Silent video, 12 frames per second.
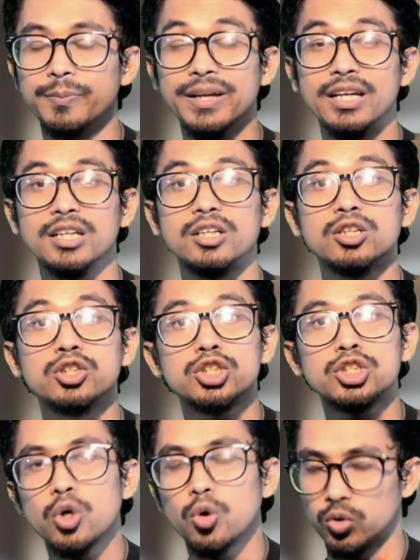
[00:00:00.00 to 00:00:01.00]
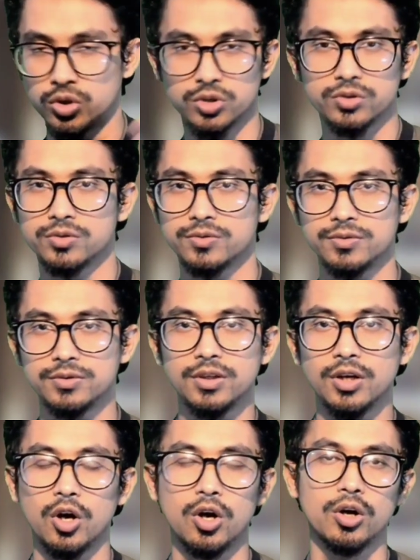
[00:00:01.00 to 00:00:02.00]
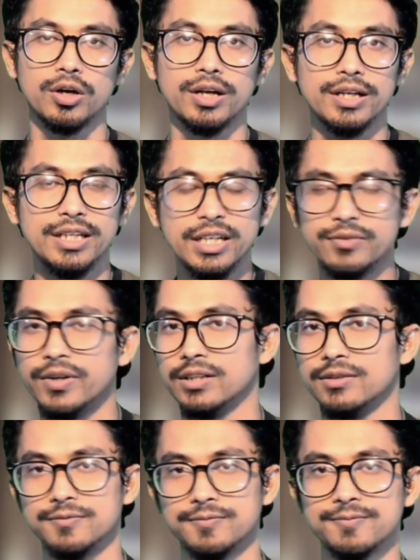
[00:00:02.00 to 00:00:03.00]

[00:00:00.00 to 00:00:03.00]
being sold or given.